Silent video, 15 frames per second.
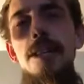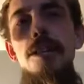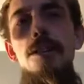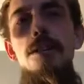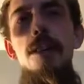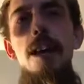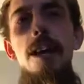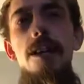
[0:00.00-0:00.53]
it in
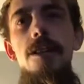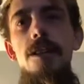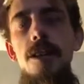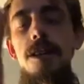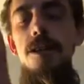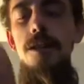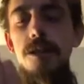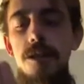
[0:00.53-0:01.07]
your life,
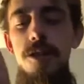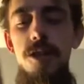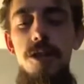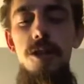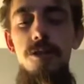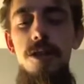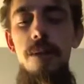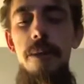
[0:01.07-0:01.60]
to
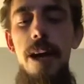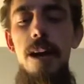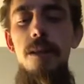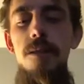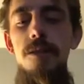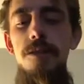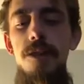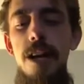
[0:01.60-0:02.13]
you somehow.
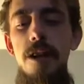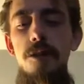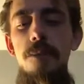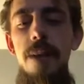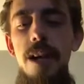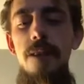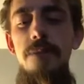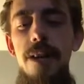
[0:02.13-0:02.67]
Try to
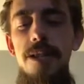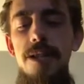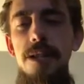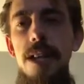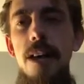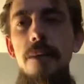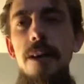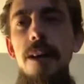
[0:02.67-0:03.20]
manifest it
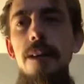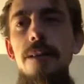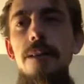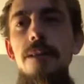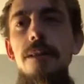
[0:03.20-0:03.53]
that way.